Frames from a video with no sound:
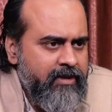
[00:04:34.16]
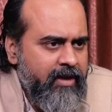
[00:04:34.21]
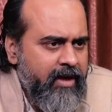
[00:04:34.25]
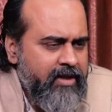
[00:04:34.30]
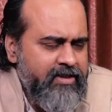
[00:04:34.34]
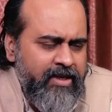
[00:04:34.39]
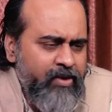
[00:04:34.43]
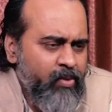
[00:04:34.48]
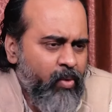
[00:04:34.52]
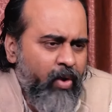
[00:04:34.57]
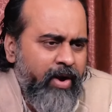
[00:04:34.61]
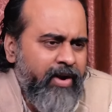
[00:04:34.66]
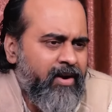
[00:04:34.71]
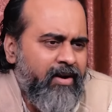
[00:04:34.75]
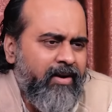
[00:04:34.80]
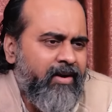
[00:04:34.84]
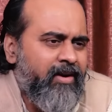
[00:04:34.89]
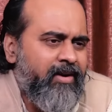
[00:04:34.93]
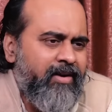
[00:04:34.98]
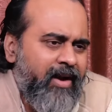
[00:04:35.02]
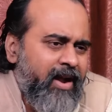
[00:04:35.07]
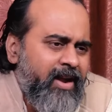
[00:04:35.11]
Doesn't quite
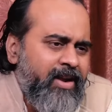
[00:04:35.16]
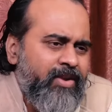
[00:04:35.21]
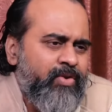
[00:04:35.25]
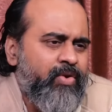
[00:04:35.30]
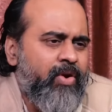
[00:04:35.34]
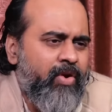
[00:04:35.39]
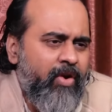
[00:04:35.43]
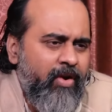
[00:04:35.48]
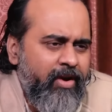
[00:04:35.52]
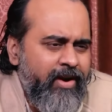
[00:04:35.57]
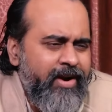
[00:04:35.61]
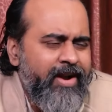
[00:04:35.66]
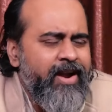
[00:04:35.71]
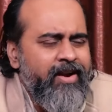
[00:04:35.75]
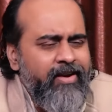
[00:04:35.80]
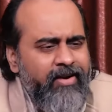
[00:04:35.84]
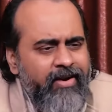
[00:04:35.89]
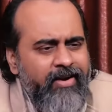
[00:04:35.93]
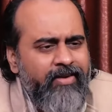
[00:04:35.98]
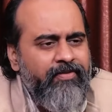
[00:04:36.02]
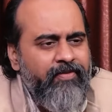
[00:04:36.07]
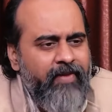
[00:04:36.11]
hurt, right? You are already
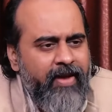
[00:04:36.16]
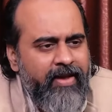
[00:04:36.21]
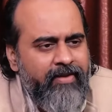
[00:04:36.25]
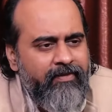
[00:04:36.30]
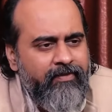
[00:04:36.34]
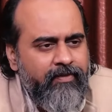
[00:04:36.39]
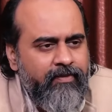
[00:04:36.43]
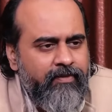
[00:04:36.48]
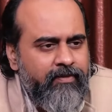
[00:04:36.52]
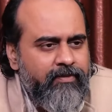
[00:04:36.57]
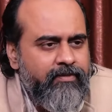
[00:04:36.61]
105.